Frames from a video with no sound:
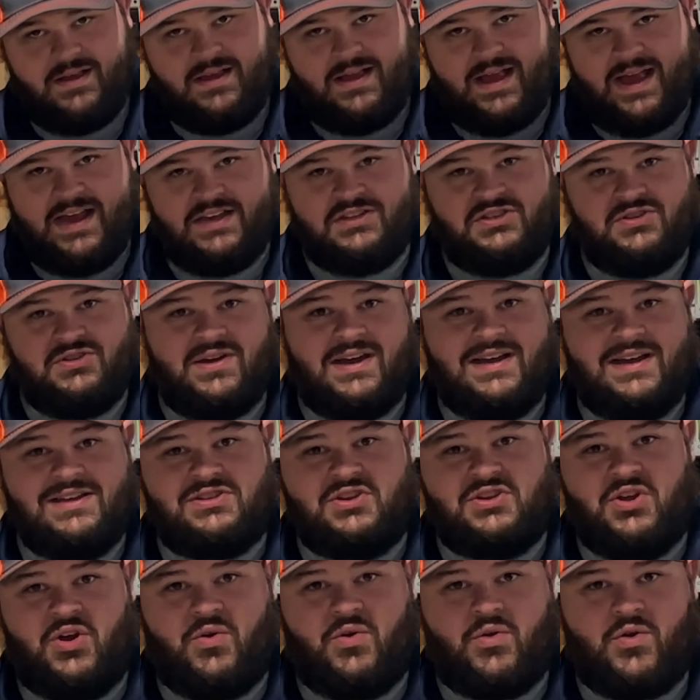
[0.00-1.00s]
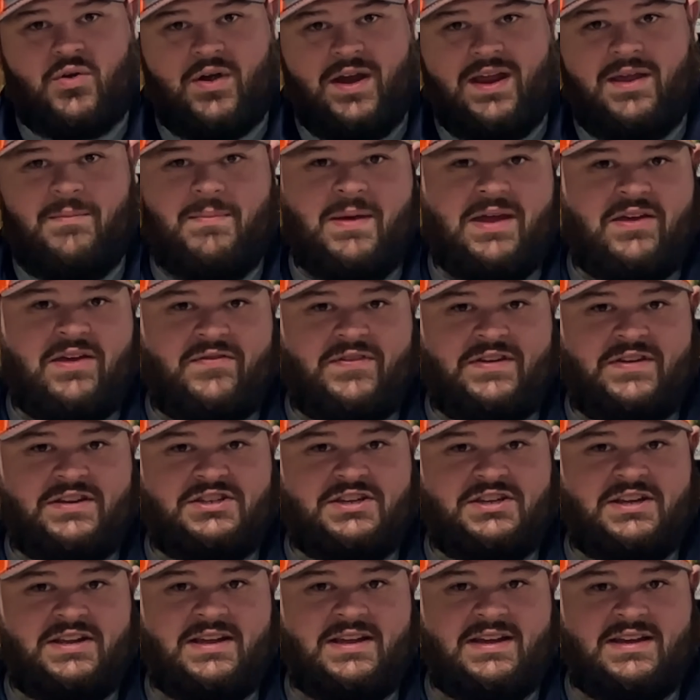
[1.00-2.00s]
As you guys know, crankbait
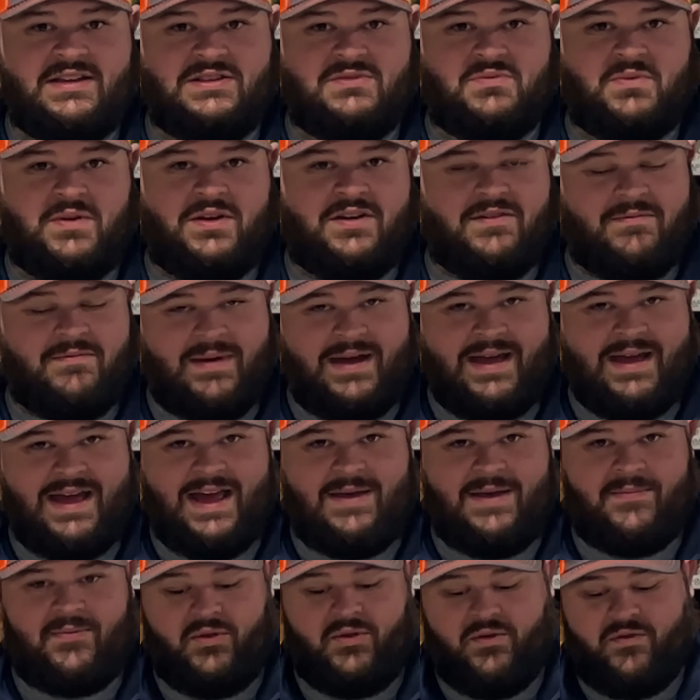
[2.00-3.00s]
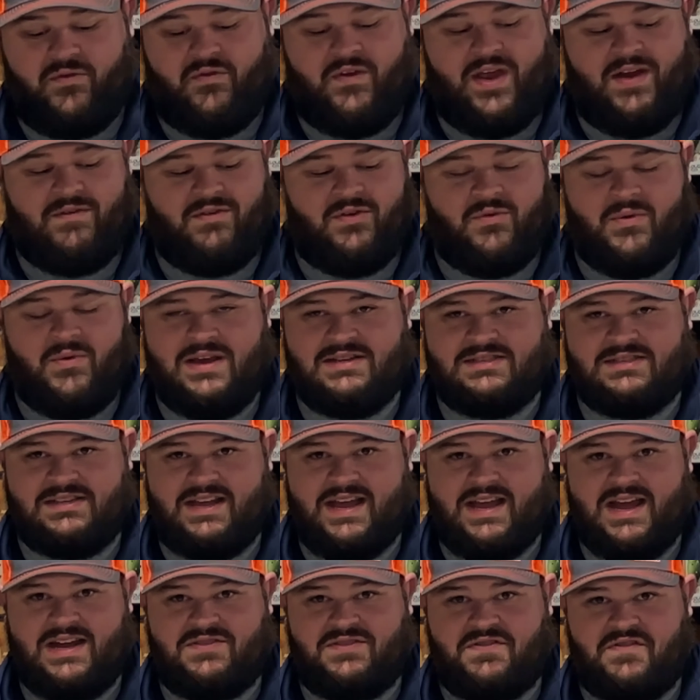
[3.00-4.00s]
fishing is one of my absolute favorite ways to
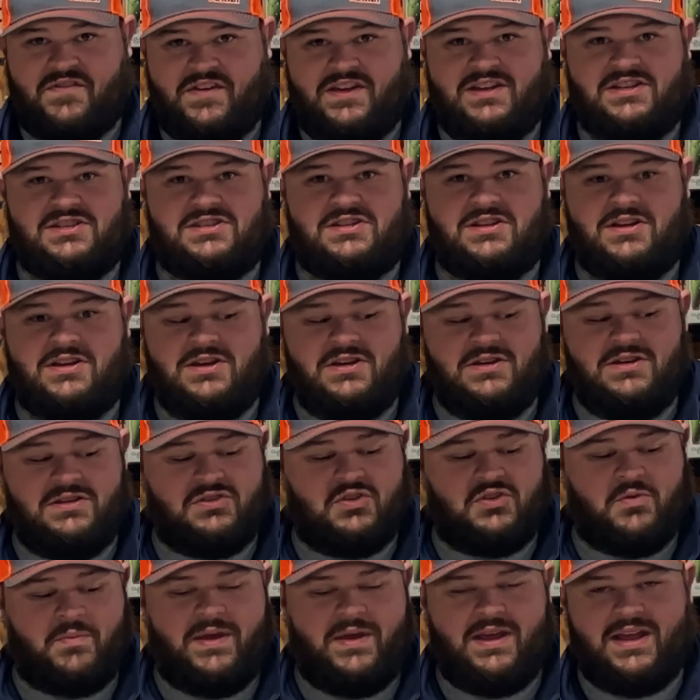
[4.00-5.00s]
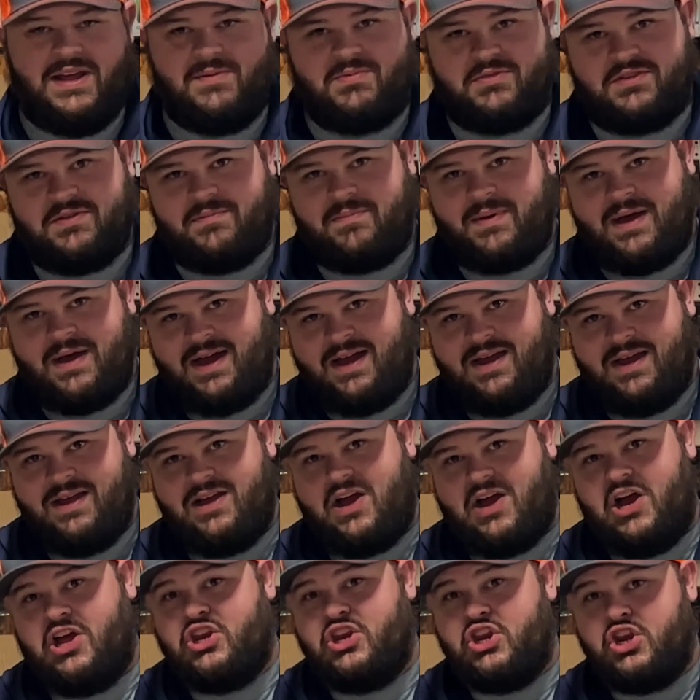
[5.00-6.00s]
catch fish. So being able to buy
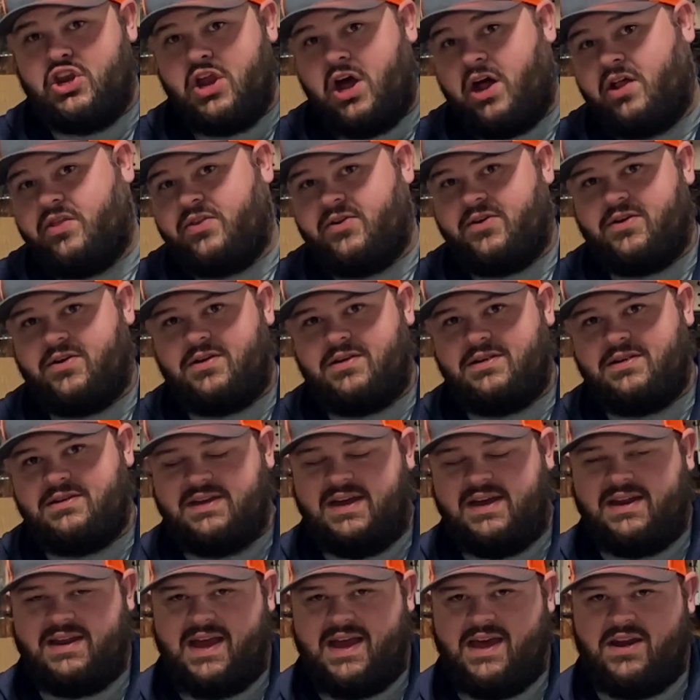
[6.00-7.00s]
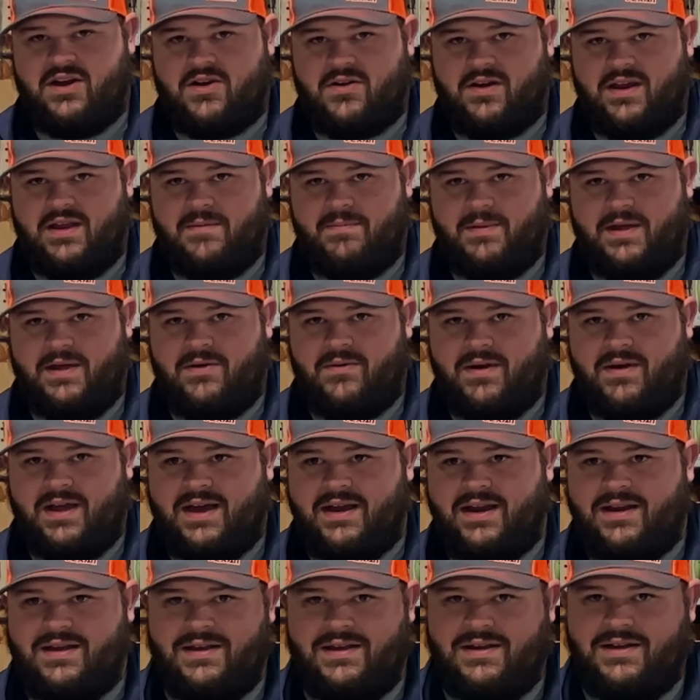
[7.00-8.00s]
another dedicated crankbait
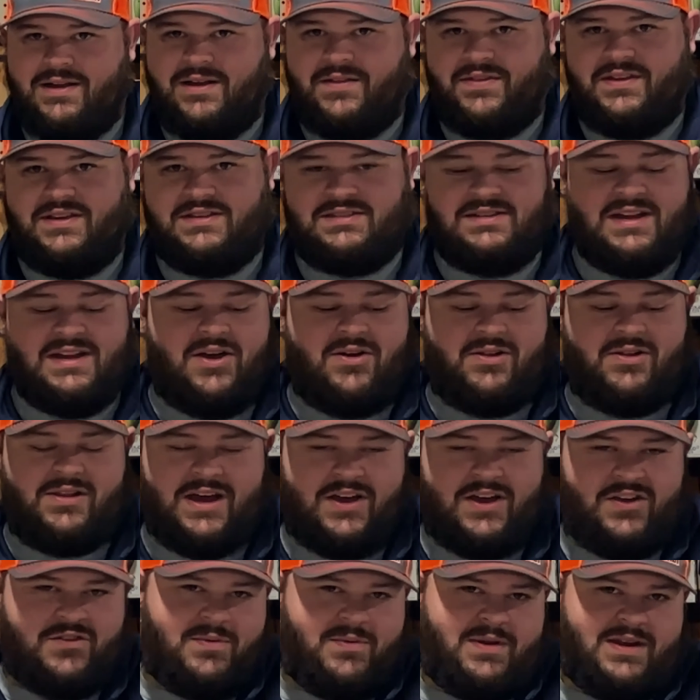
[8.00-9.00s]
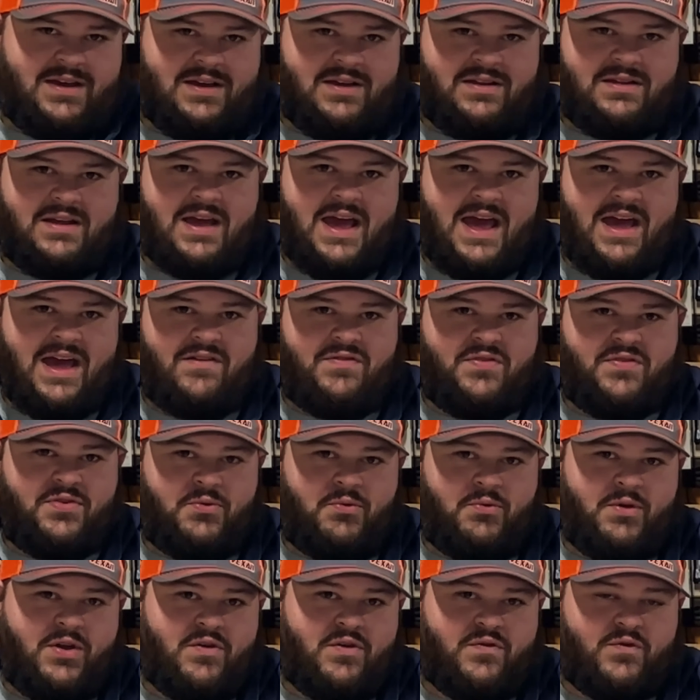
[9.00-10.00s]
rod, this now allows me to have
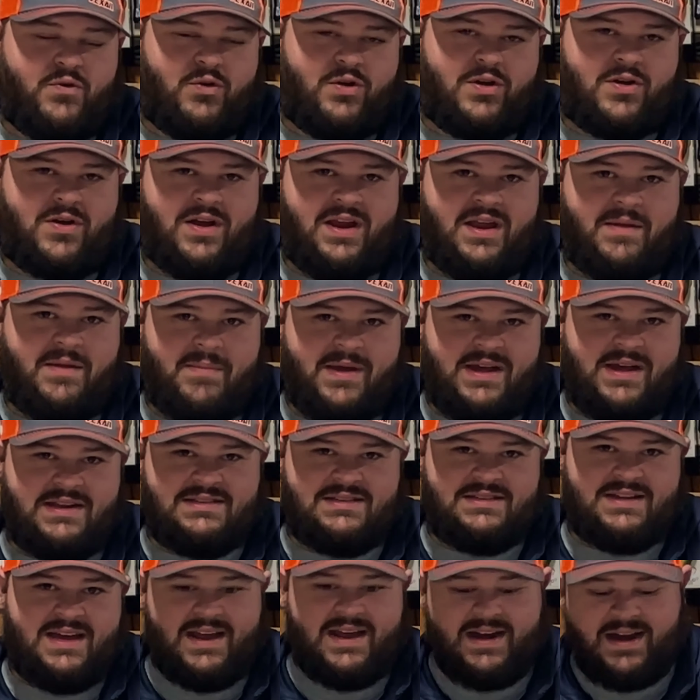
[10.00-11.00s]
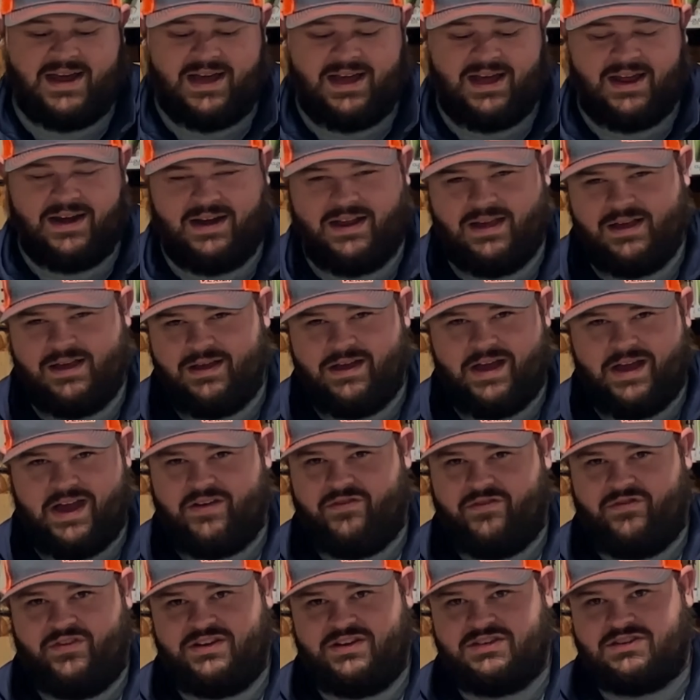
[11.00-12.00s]
3 or 4 crankbaits tied on and
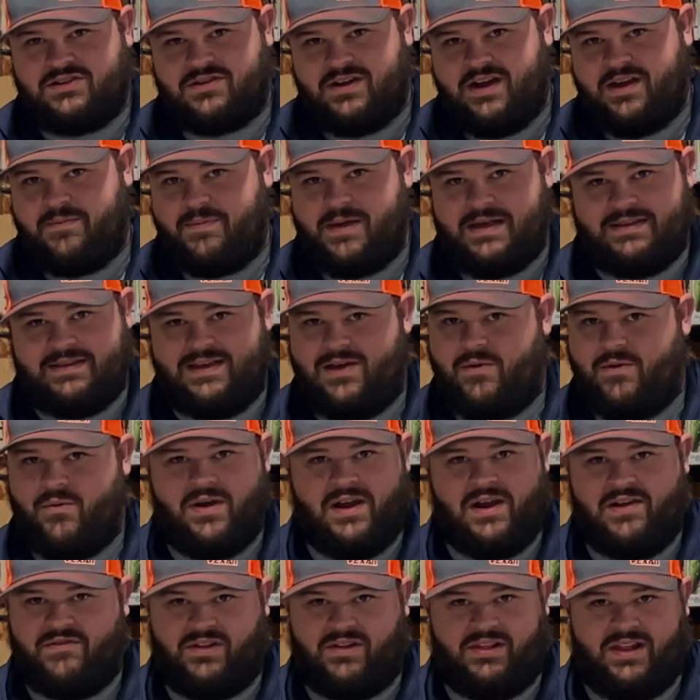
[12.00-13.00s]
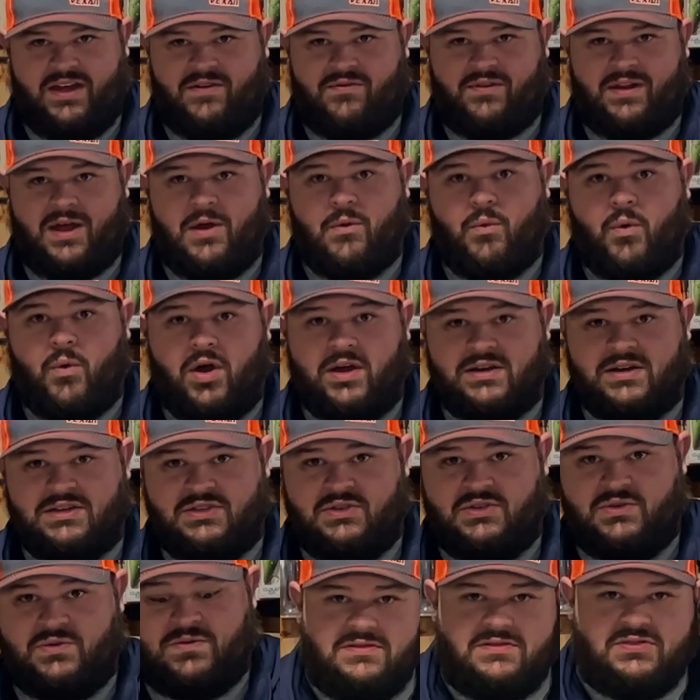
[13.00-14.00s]
fish crankbaits at whatever level I want
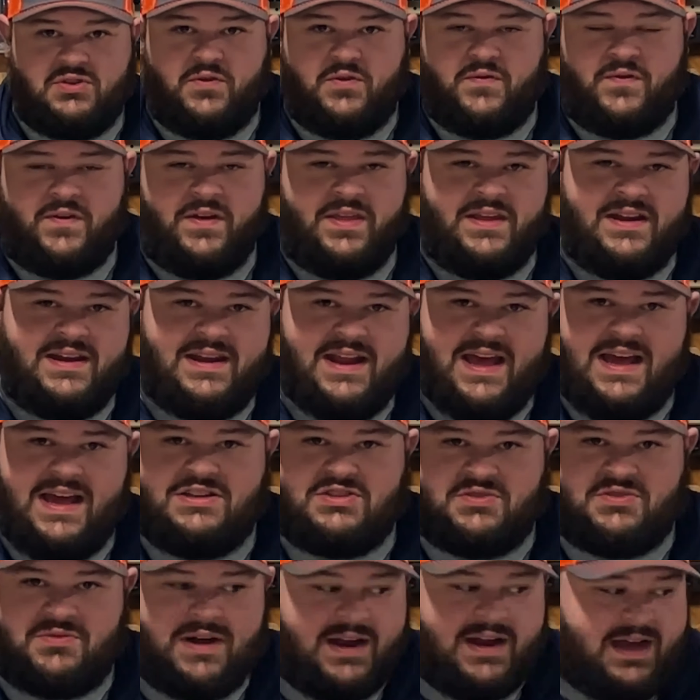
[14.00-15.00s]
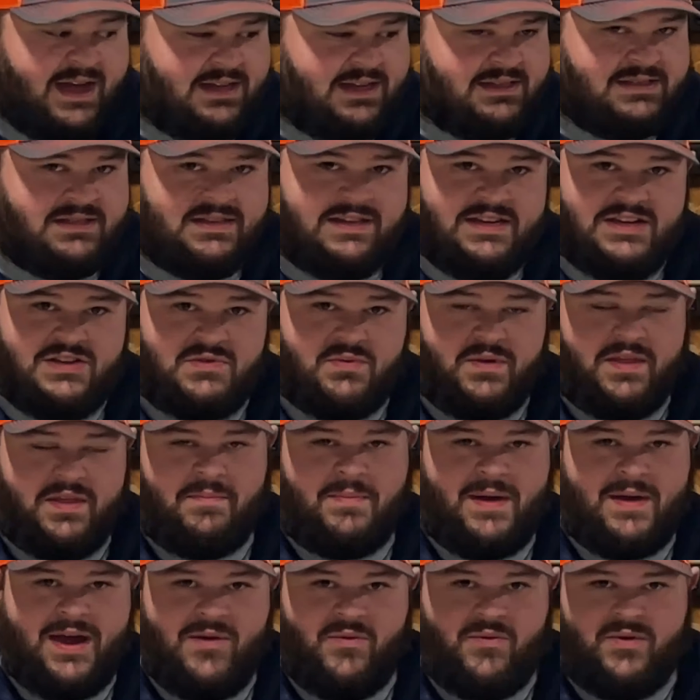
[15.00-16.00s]
to. So for the next rods, these were the
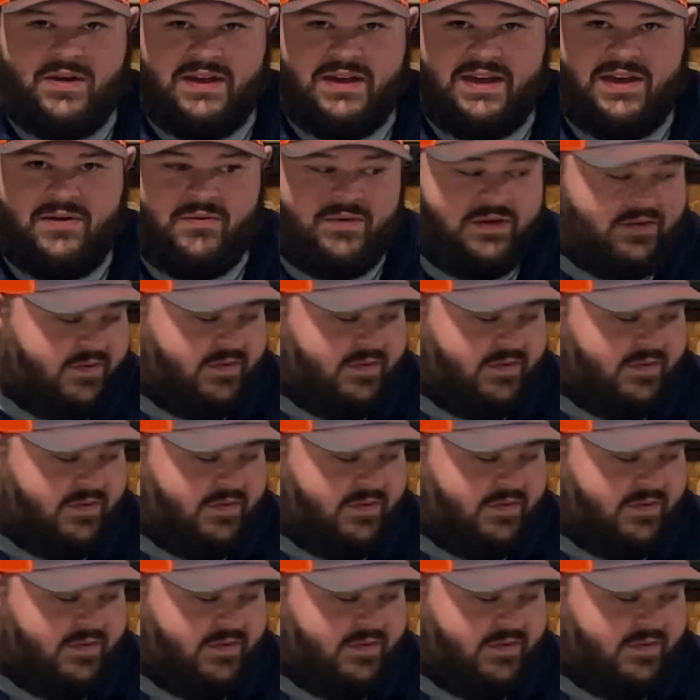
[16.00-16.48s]
buy one, get one